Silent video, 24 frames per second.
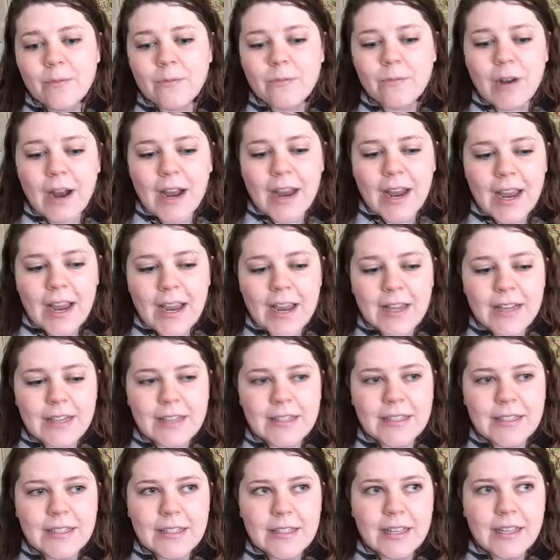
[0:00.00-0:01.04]

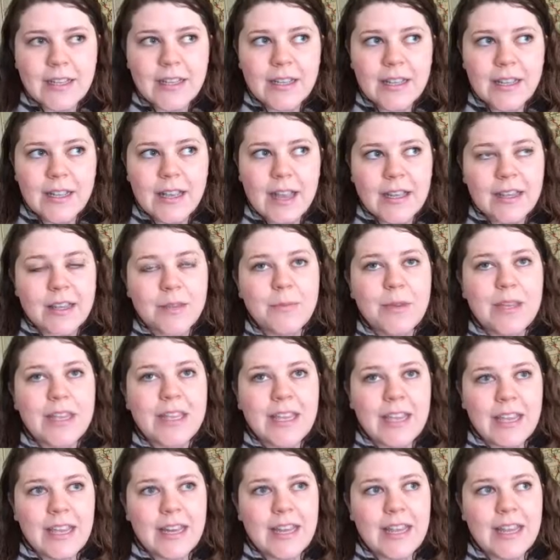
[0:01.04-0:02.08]
right at the
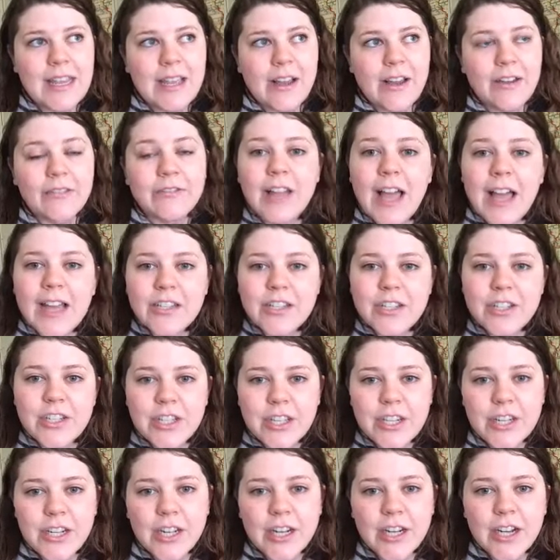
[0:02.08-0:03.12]
beginning of last
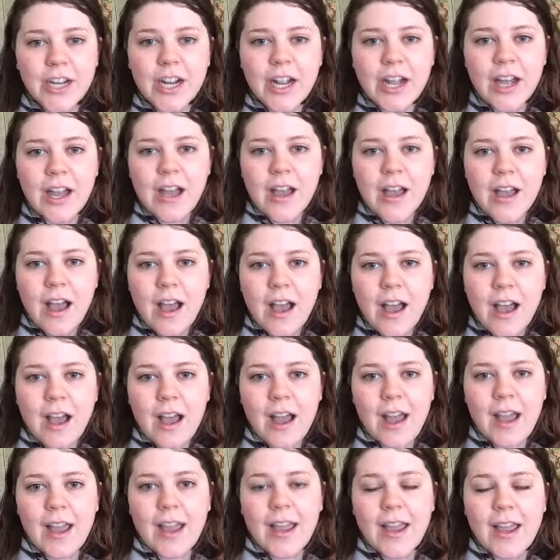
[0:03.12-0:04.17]
year,
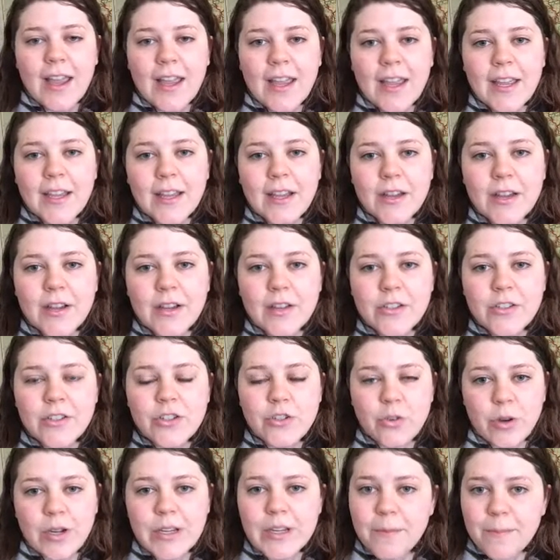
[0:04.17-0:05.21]
I
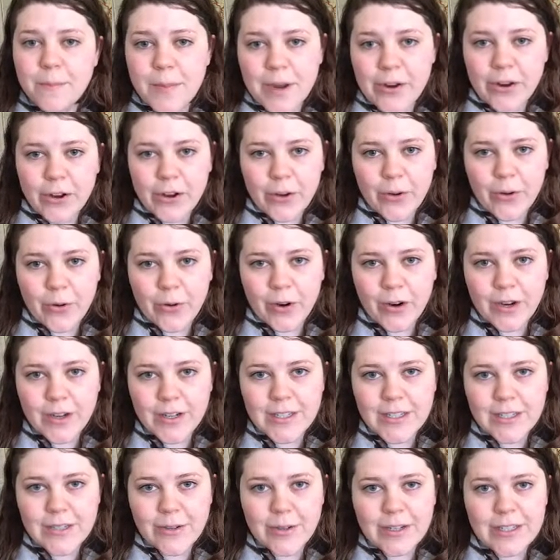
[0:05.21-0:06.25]
joined AmeriCorps.
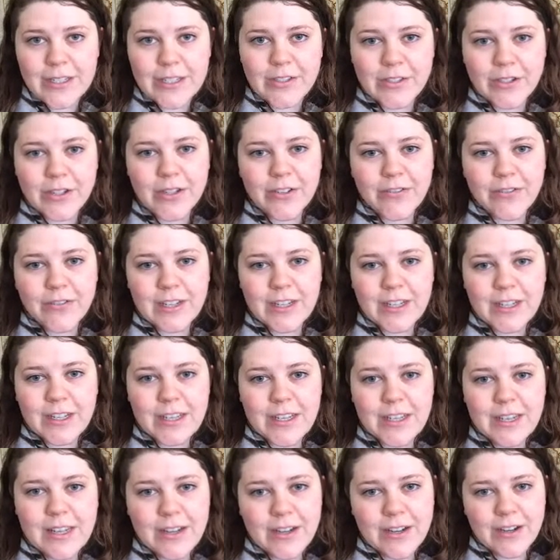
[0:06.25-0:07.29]
So I served a
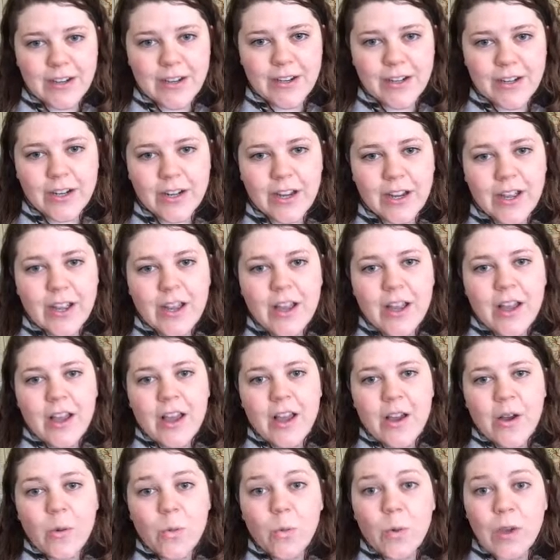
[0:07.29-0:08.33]
year
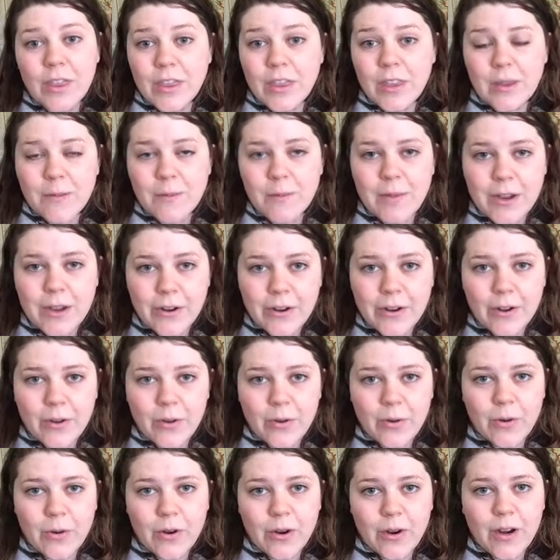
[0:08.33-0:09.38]
with the
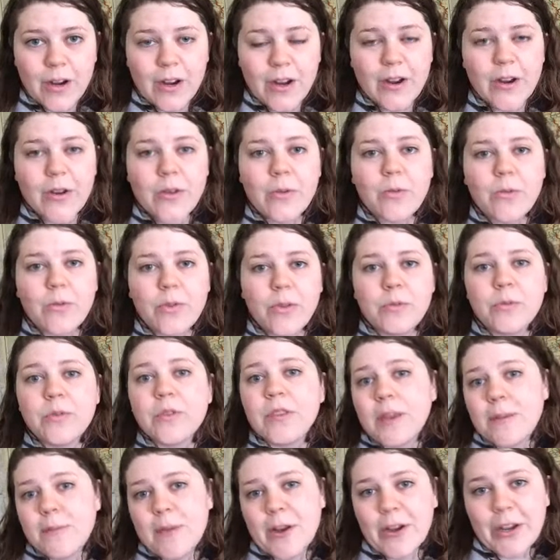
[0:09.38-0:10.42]
AmeriCorps through
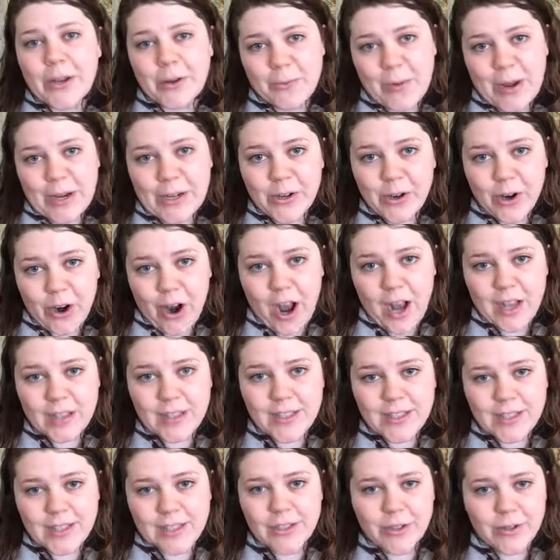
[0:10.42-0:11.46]
the American Red
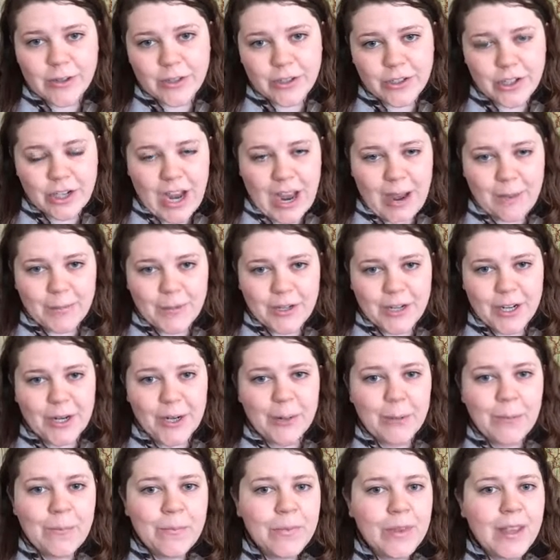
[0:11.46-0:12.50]
Cross, the local
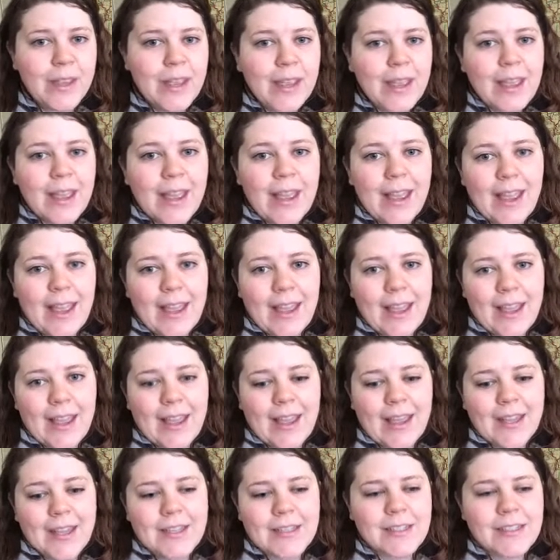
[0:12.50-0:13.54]
chapter.
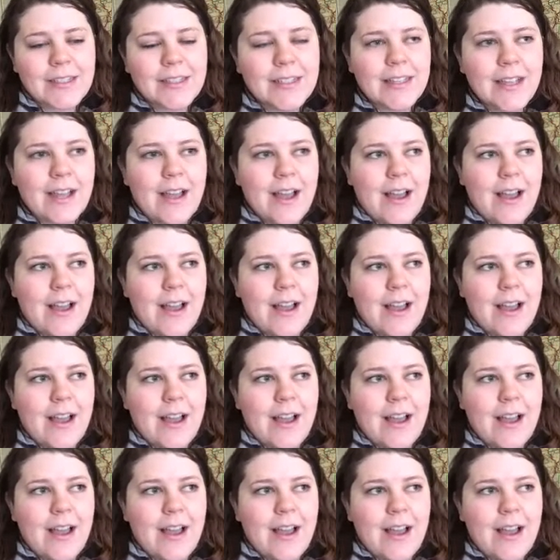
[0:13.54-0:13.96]
And